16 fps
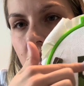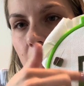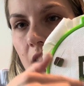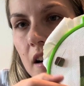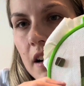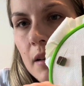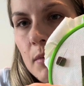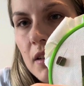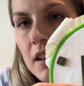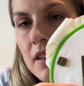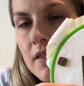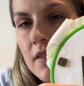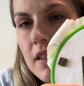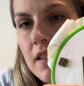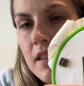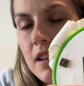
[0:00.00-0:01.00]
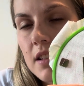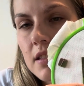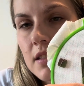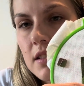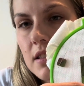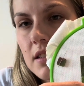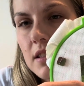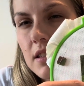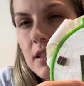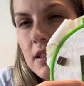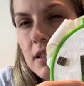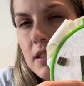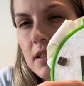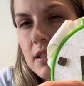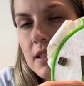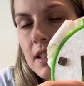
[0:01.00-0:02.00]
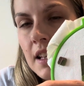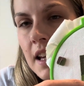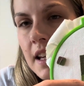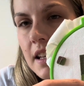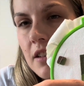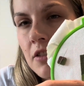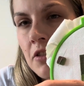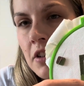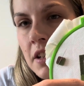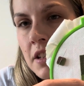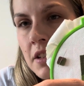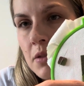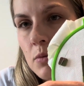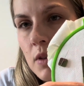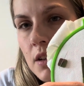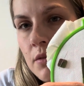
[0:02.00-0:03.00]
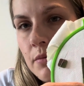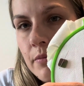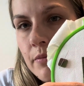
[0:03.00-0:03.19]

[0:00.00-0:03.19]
And I believe this is light green as well.